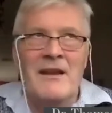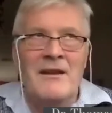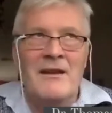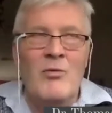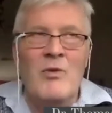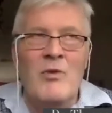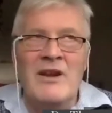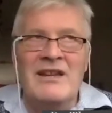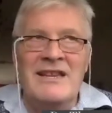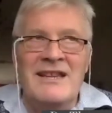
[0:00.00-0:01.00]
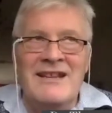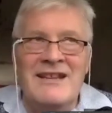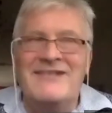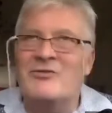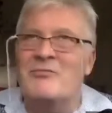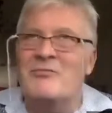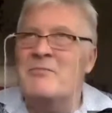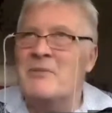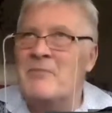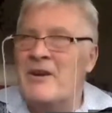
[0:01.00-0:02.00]
we need to be
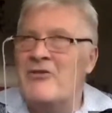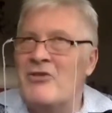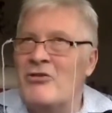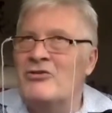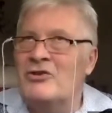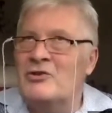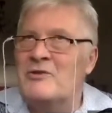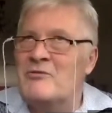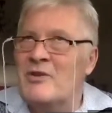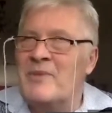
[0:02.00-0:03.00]
prepared also to work with